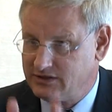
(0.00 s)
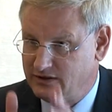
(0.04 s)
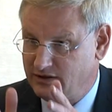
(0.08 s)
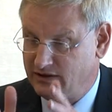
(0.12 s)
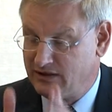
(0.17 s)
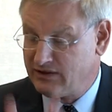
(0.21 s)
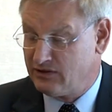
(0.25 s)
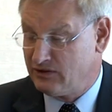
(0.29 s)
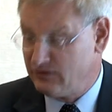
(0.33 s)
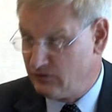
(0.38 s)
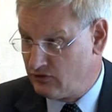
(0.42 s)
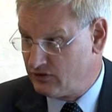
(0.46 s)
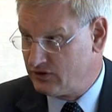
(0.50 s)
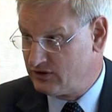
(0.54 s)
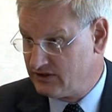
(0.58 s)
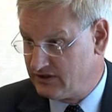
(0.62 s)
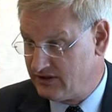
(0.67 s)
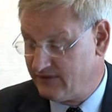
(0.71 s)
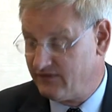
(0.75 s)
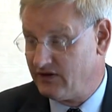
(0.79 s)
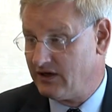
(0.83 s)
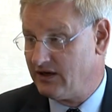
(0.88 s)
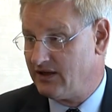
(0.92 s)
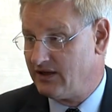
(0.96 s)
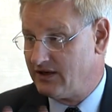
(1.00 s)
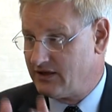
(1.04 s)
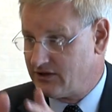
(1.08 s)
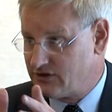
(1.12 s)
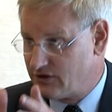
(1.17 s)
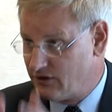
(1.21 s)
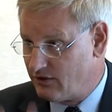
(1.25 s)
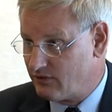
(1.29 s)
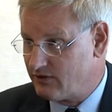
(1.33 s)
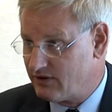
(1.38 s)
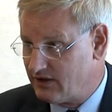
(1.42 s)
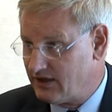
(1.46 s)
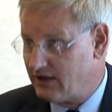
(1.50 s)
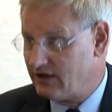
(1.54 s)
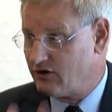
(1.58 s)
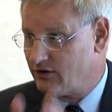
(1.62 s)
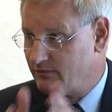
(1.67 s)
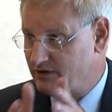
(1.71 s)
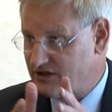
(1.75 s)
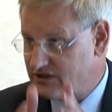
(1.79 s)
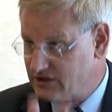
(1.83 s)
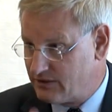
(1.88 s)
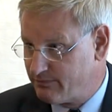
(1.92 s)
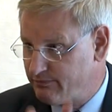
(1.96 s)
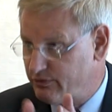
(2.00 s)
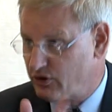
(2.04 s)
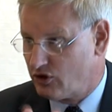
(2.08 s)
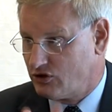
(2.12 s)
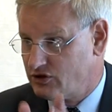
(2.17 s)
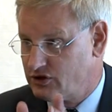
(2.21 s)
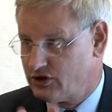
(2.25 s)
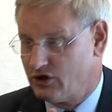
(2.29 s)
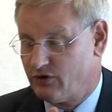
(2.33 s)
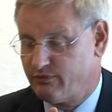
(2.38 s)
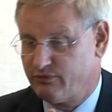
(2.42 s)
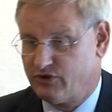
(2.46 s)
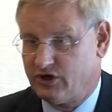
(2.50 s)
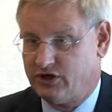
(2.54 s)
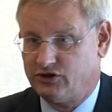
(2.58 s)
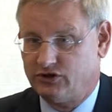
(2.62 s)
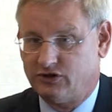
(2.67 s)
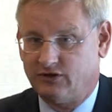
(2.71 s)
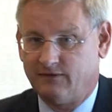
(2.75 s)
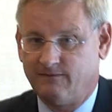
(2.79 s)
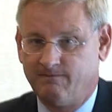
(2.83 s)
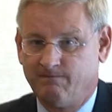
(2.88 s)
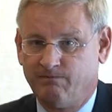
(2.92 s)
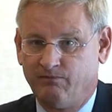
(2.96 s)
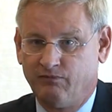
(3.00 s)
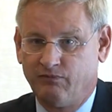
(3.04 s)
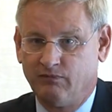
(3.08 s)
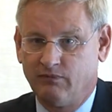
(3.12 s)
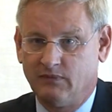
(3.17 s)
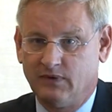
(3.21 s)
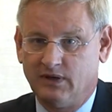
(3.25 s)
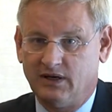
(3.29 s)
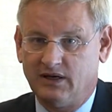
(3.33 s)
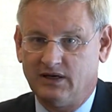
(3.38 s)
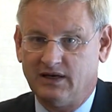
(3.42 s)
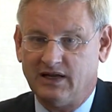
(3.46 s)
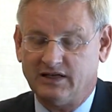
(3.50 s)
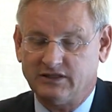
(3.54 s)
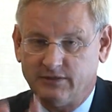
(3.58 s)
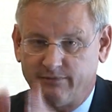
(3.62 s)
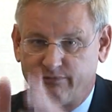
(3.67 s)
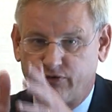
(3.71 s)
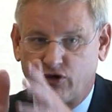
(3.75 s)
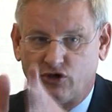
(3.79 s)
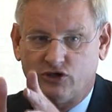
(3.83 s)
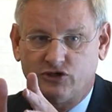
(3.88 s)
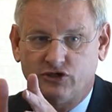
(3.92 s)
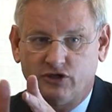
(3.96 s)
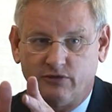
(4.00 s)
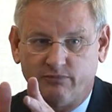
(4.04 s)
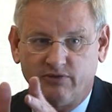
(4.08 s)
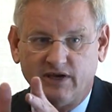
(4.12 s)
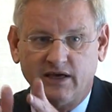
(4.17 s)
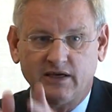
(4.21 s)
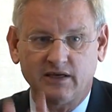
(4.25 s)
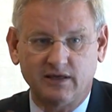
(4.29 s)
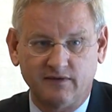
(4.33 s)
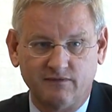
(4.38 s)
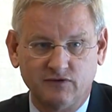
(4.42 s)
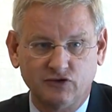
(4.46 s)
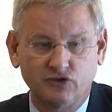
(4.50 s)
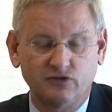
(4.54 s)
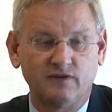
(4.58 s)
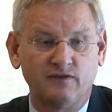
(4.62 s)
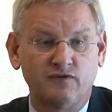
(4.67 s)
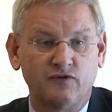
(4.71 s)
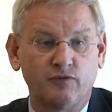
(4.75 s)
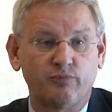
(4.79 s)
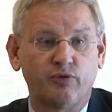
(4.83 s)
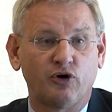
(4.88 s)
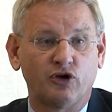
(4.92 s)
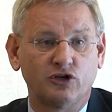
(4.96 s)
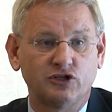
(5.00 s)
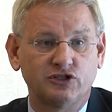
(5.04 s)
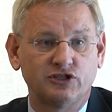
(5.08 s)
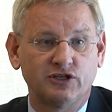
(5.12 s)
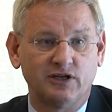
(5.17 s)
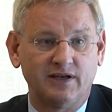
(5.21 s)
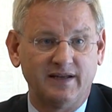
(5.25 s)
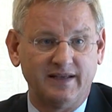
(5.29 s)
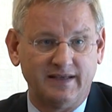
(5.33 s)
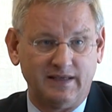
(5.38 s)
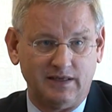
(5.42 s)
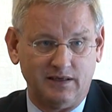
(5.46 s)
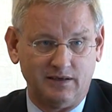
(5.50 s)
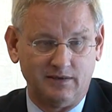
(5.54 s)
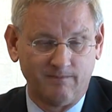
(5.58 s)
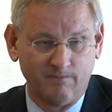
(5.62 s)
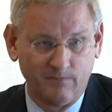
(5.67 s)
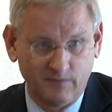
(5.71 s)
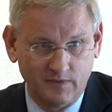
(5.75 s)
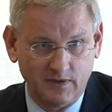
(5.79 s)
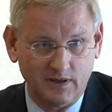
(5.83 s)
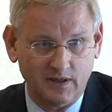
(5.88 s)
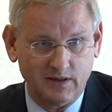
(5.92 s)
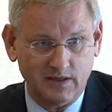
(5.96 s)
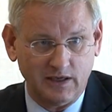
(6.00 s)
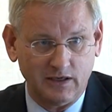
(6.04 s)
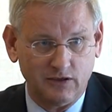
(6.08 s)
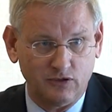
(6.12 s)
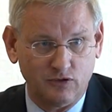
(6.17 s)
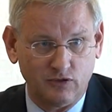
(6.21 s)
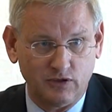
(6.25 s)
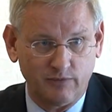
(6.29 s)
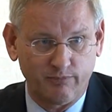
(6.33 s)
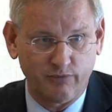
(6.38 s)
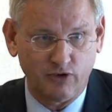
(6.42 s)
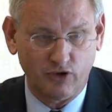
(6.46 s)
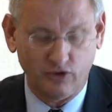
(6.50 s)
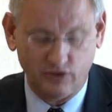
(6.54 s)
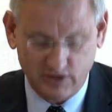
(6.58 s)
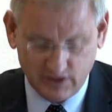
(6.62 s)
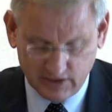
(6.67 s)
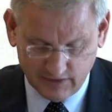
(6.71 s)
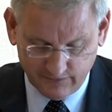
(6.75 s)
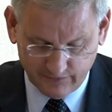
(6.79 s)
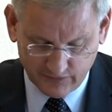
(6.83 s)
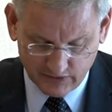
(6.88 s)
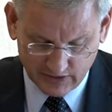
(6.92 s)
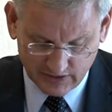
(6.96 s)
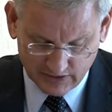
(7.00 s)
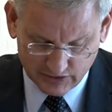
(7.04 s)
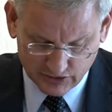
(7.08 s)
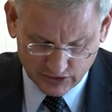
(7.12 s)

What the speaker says: it's not a civilian, it's not an economic, it's a policy operation. And it has a policy objective and should have a policy lead, and then you deploy the different